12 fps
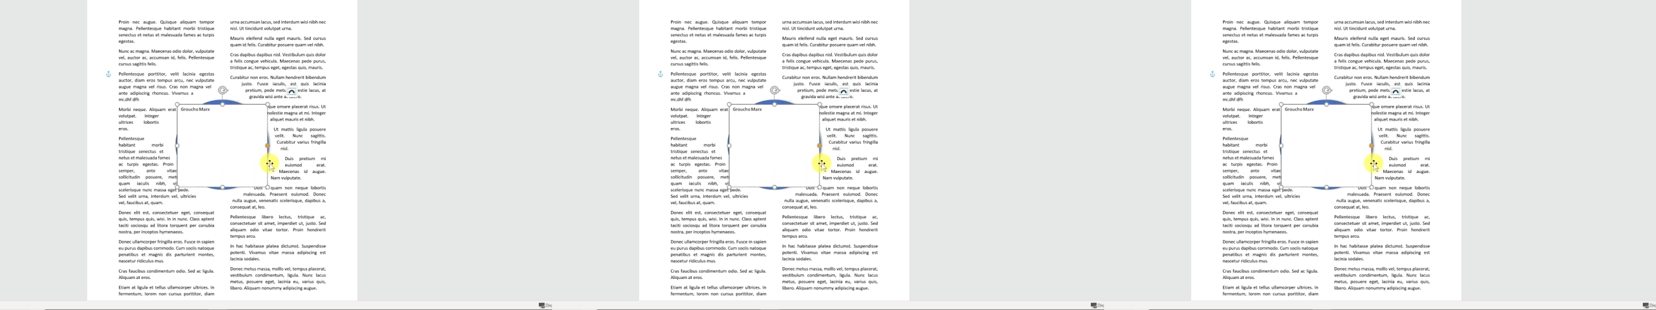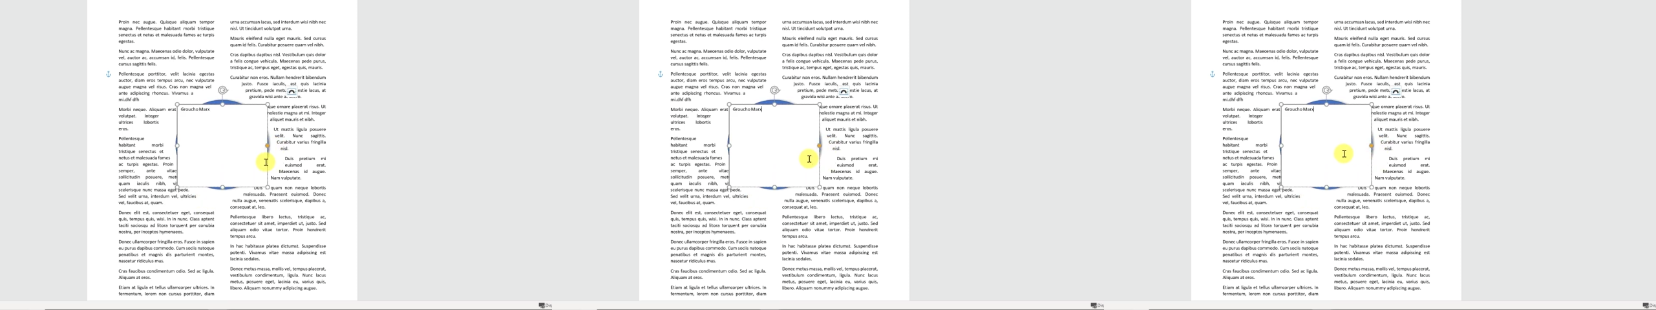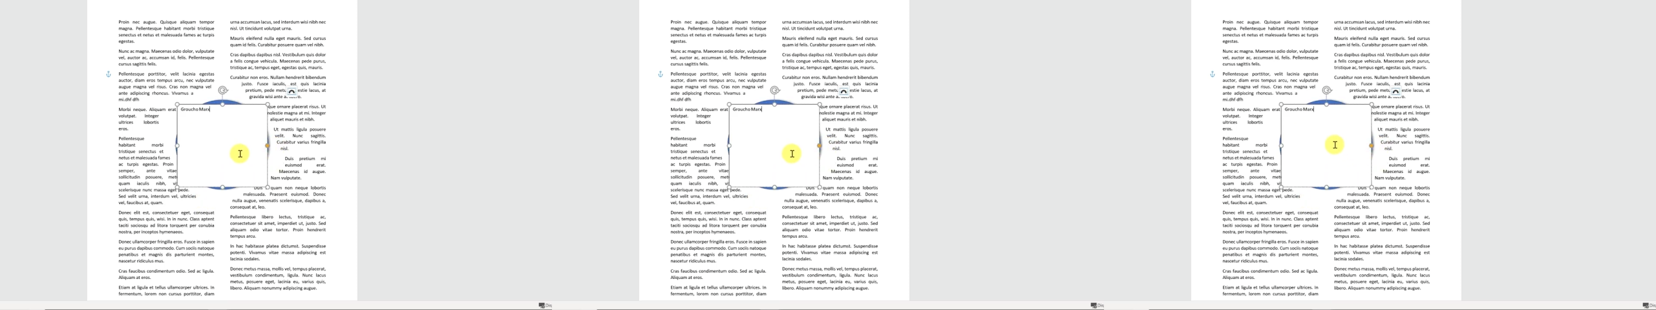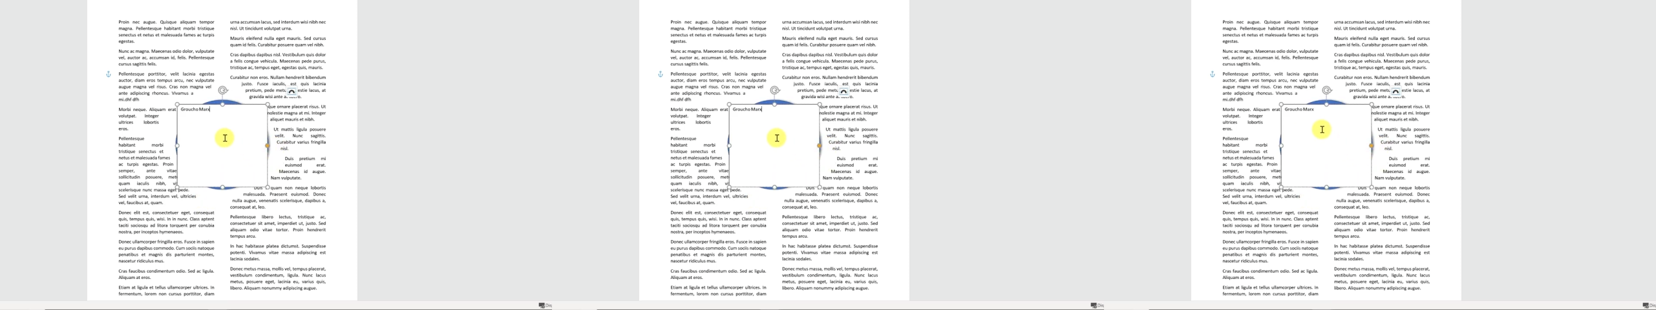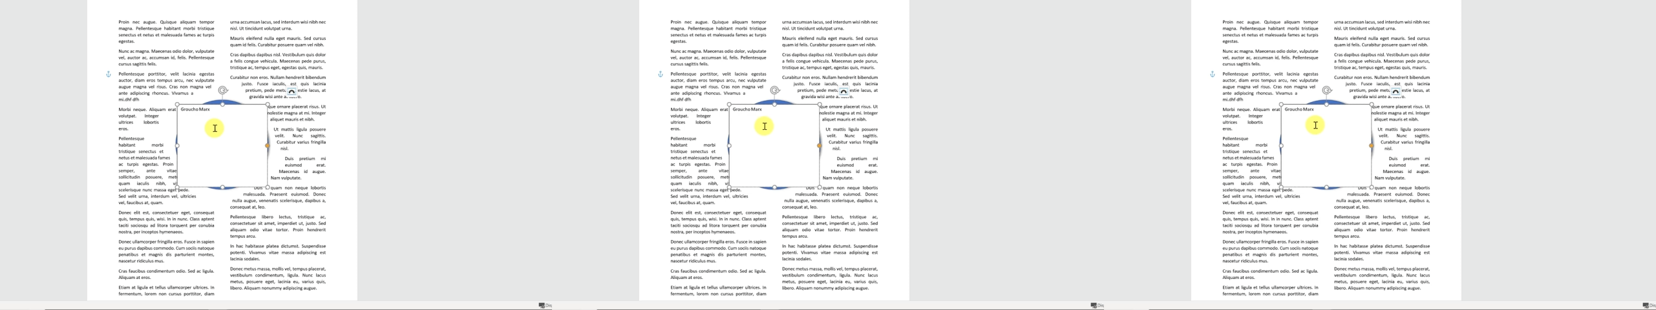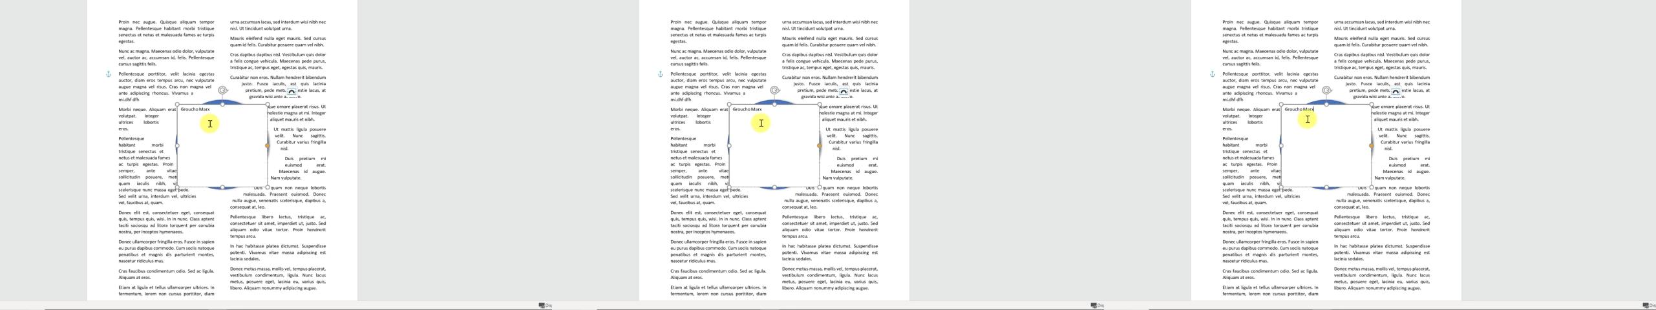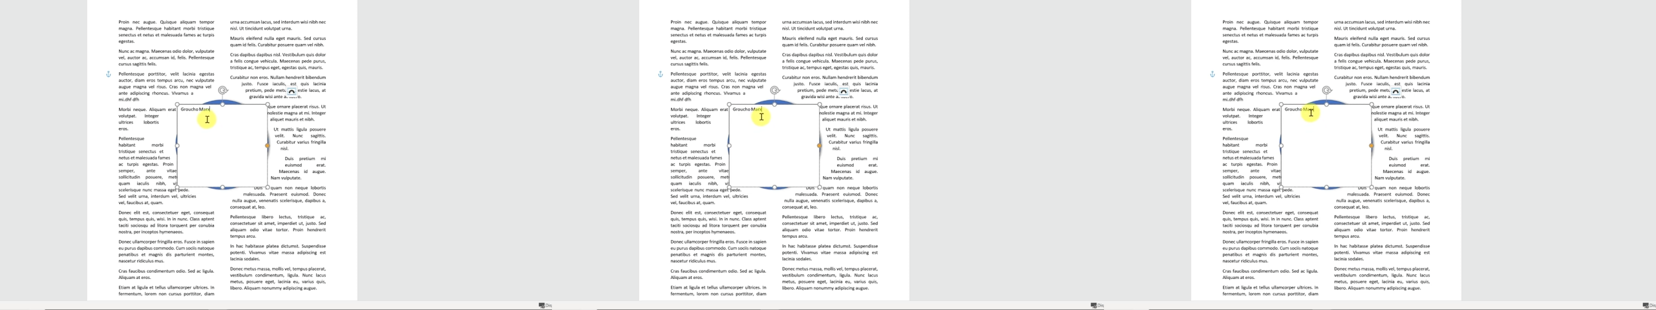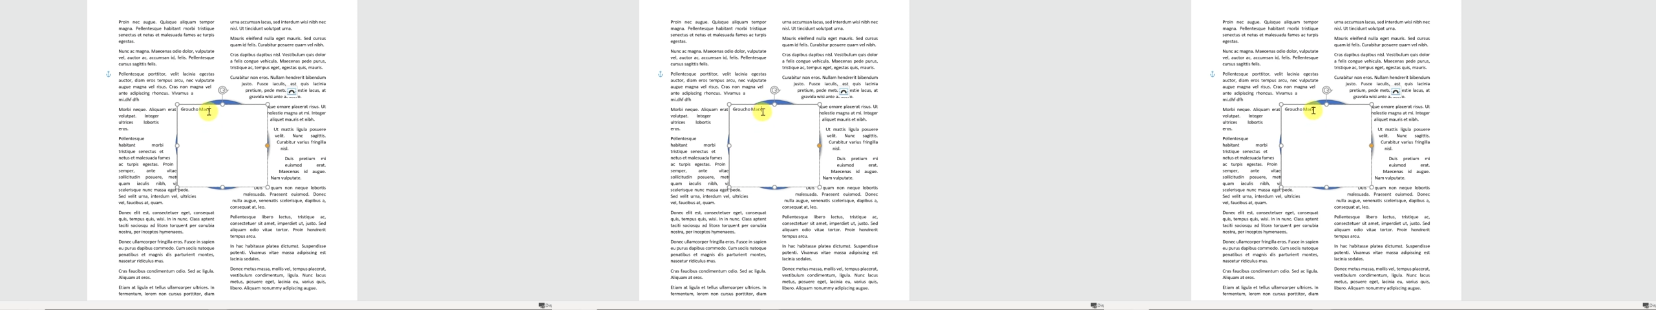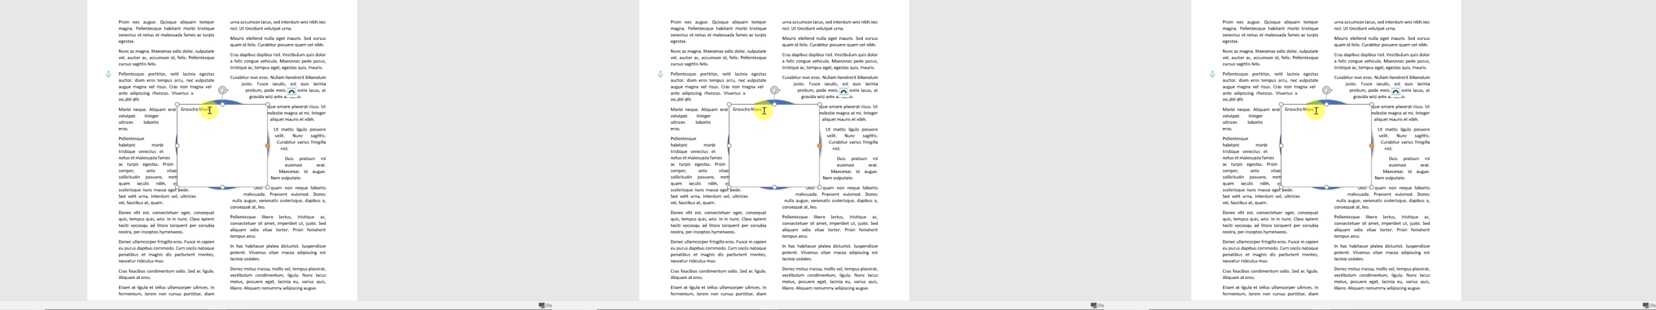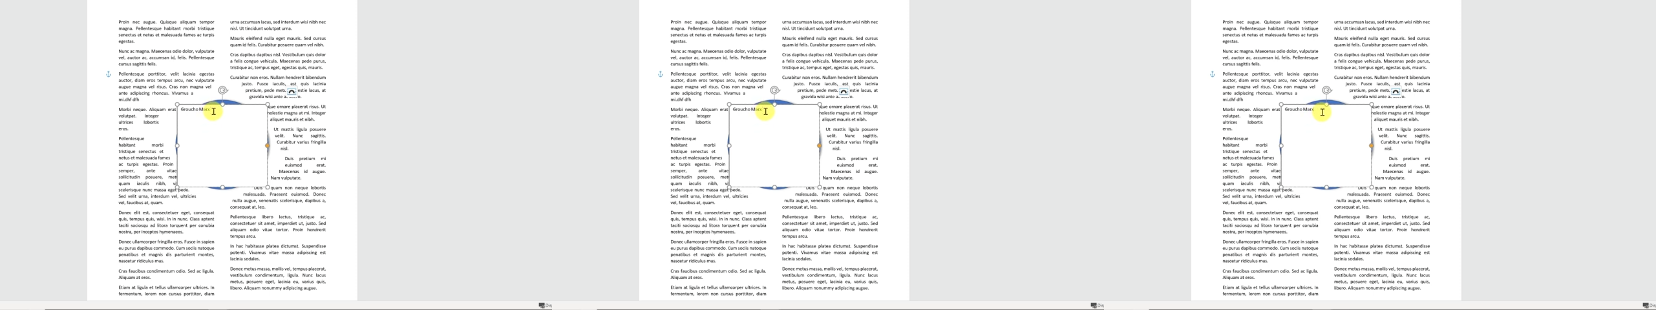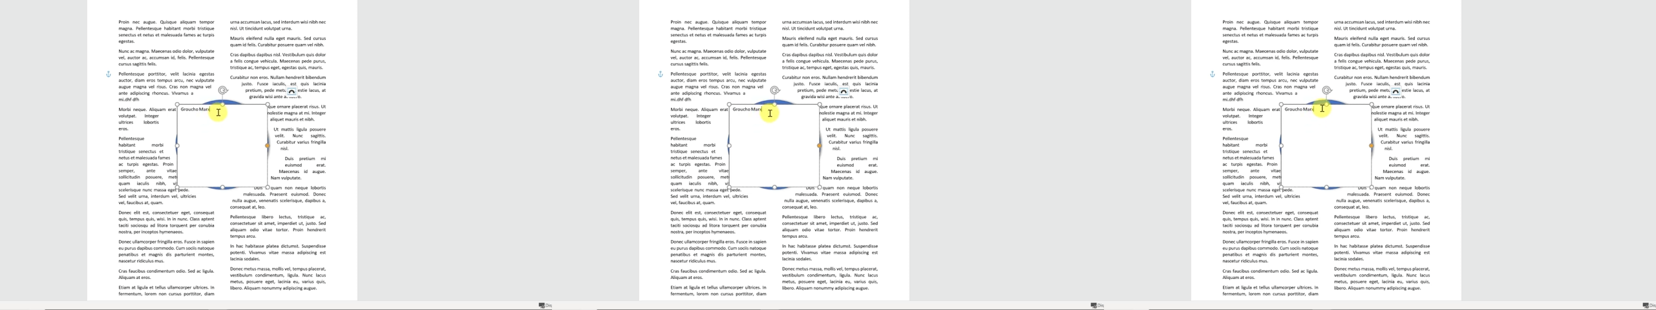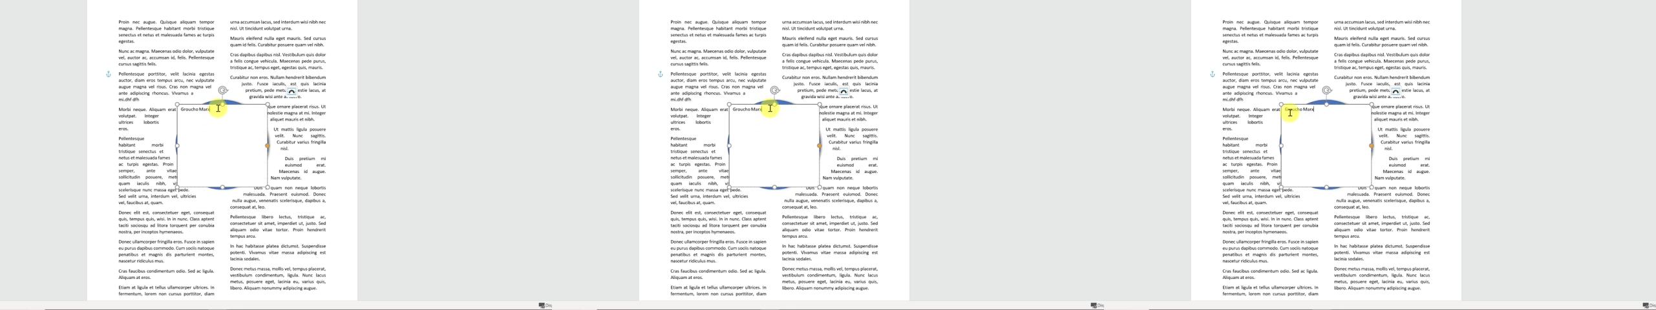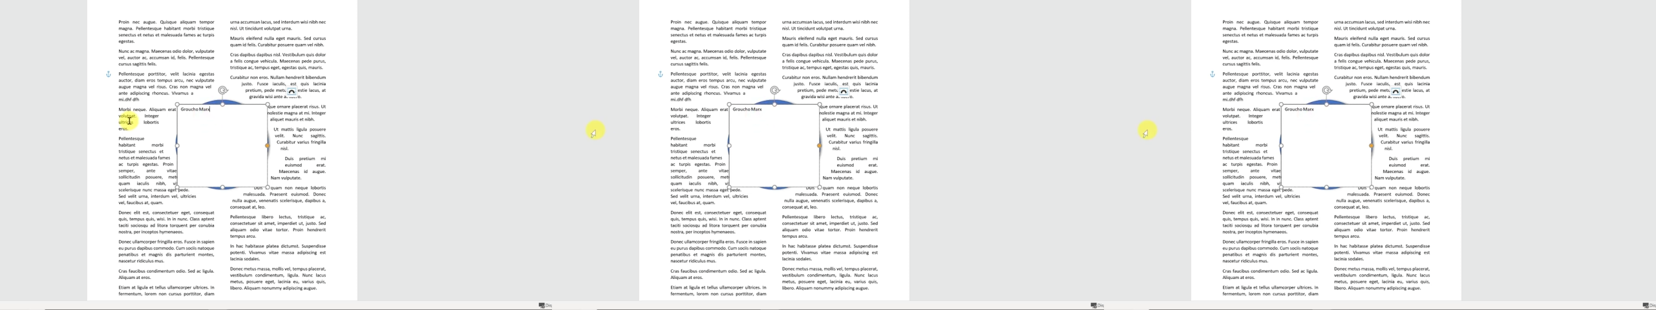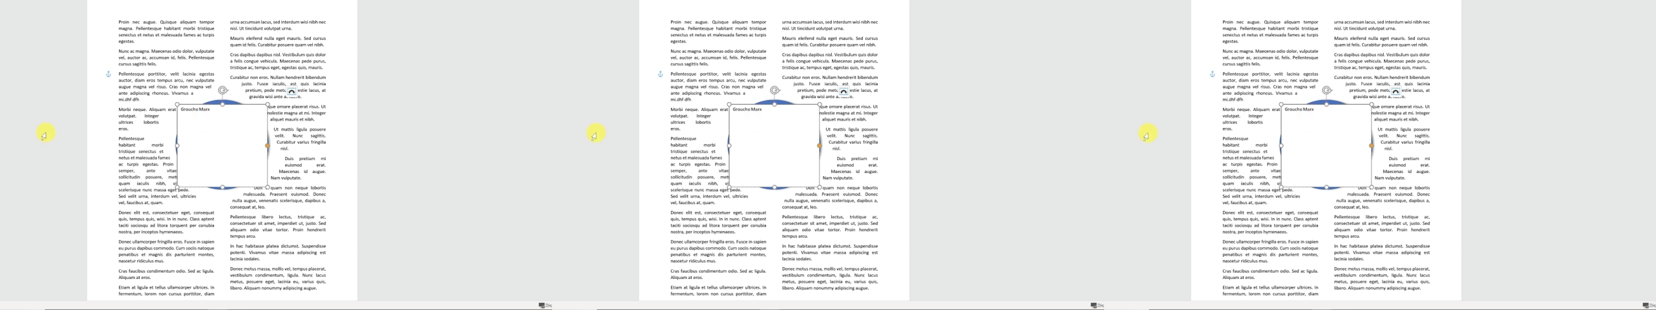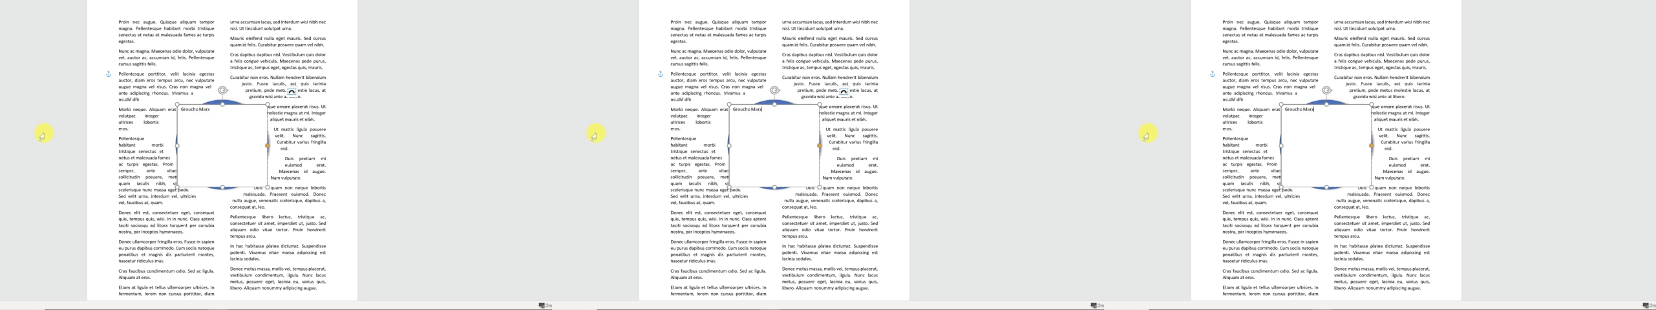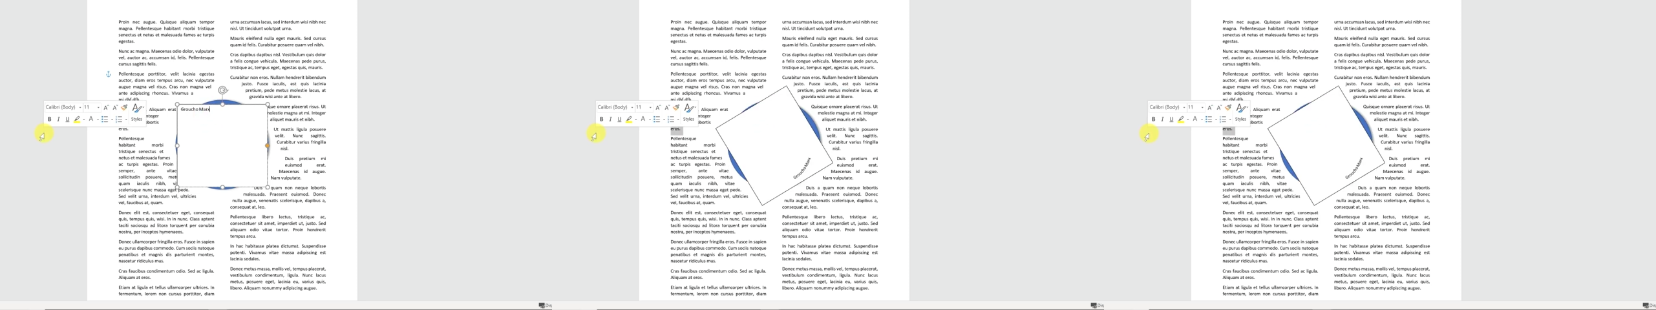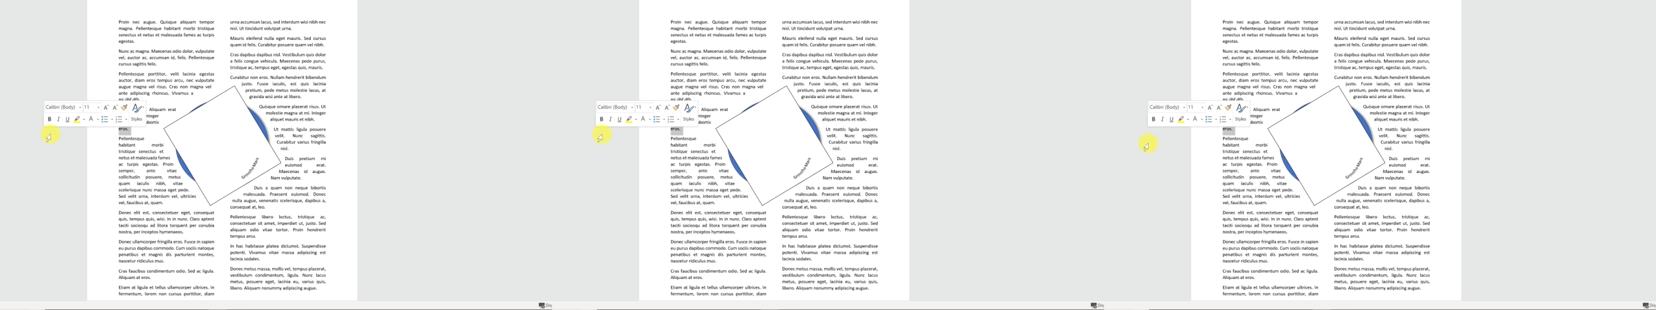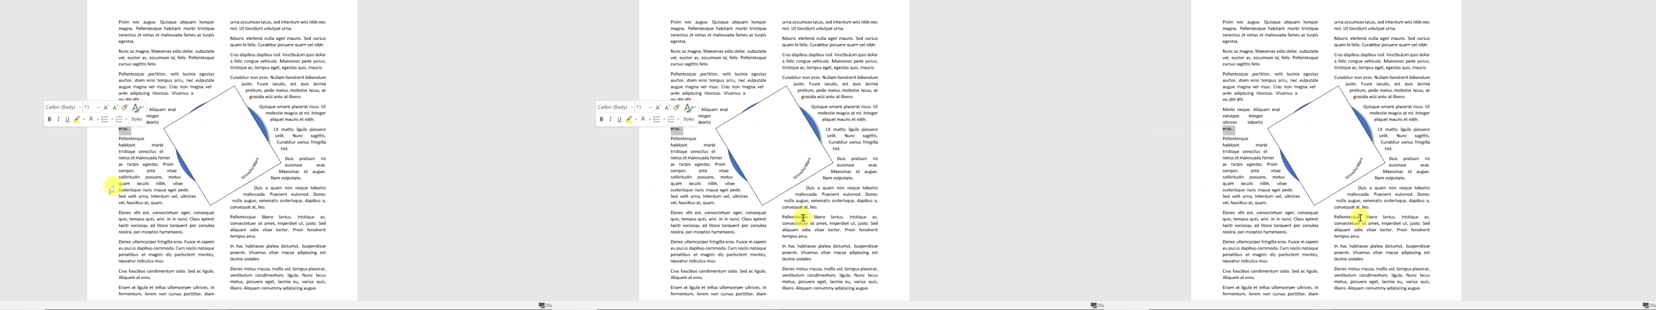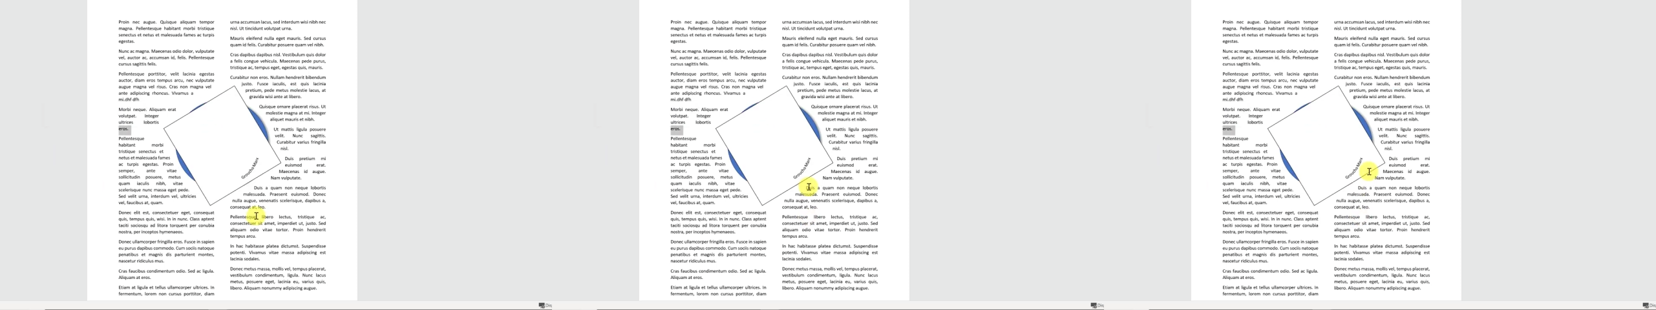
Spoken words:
[unreadable: no face in view]